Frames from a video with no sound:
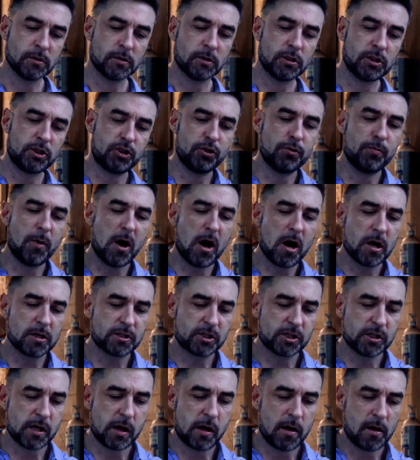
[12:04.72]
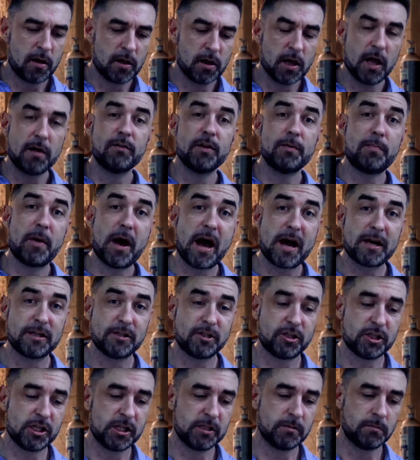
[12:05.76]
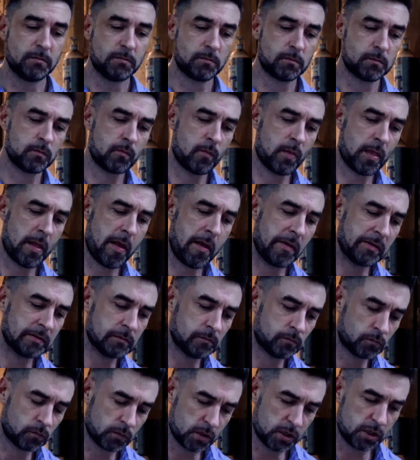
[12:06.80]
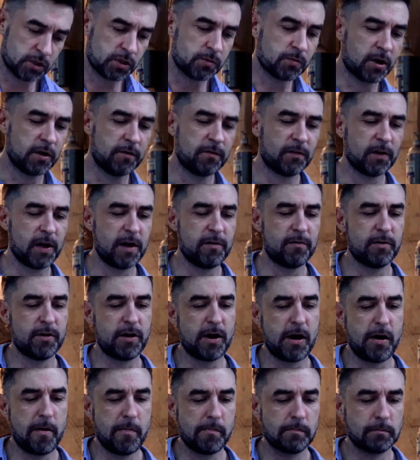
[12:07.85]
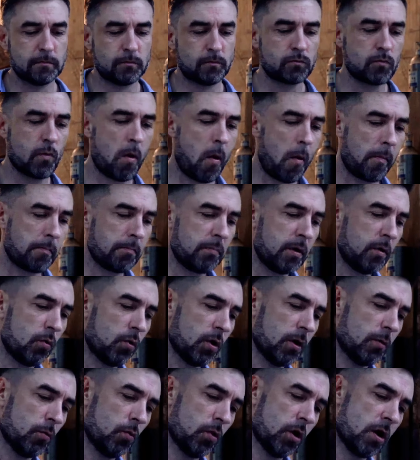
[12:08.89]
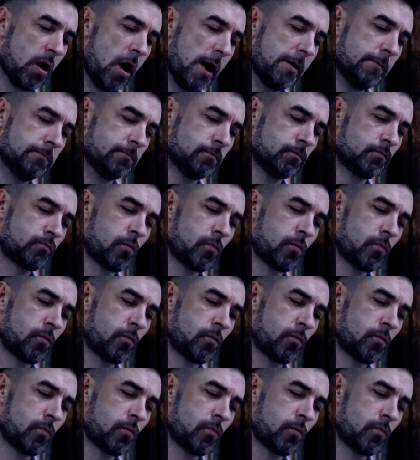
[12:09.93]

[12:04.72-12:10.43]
The shoebox, lovely packaging. There's some good flavor there, but we're, we're gone.